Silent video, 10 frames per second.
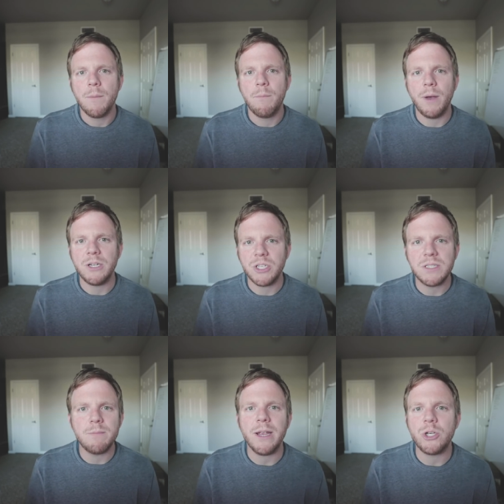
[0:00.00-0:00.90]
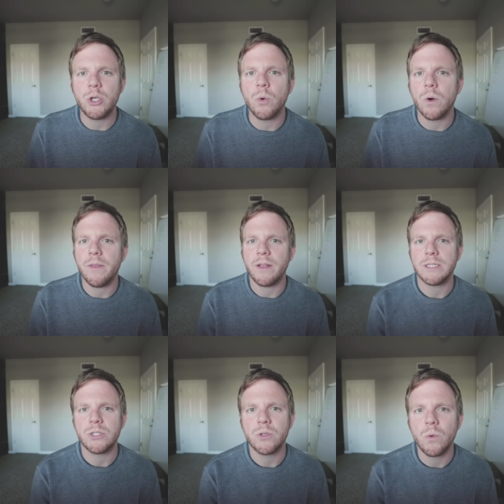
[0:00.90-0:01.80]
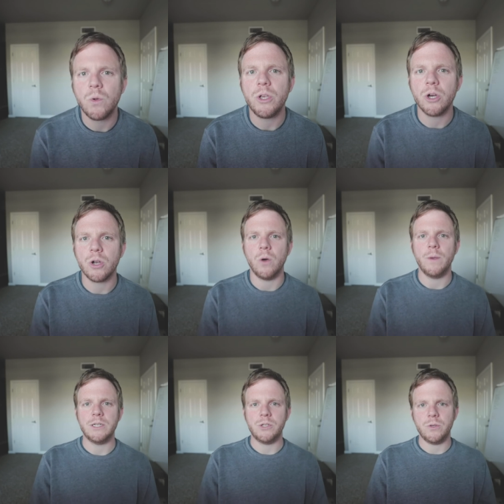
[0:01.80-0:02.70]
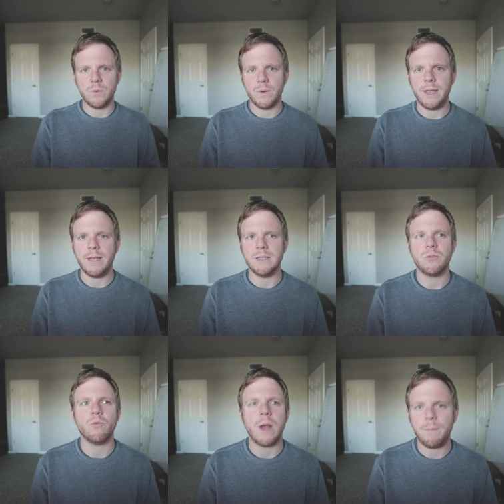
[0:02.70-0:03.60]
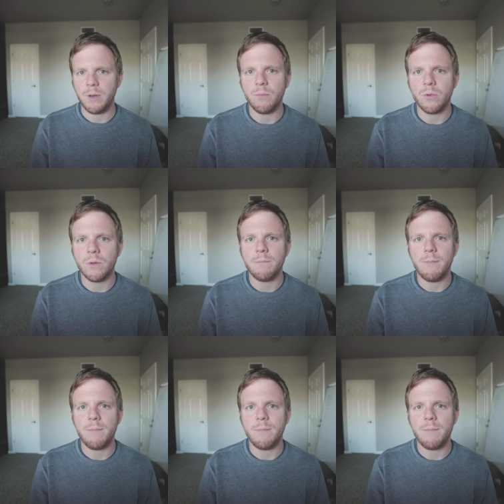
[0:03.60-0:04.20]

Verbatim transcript: but just make sure that the school you're going to is reputable.